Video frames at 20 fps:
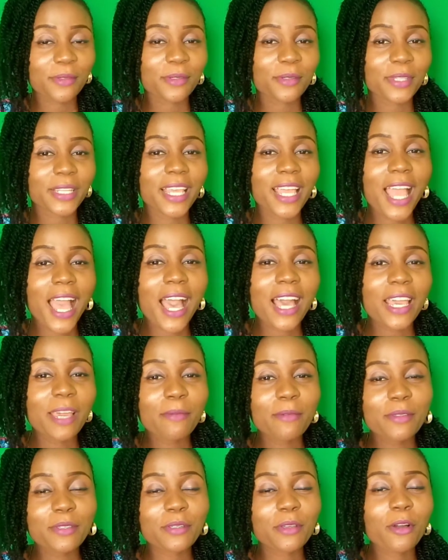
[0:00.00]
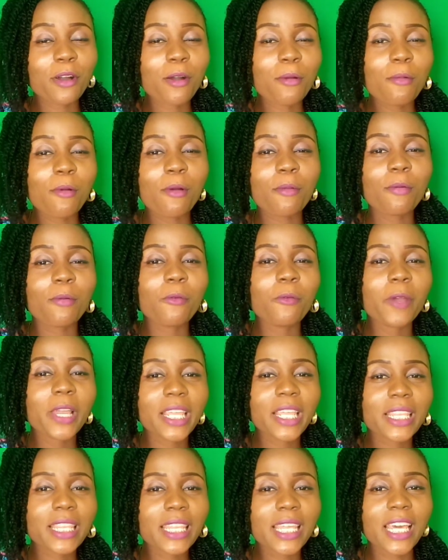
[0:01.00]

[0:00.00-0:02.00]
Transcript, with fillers: So they are able to come up with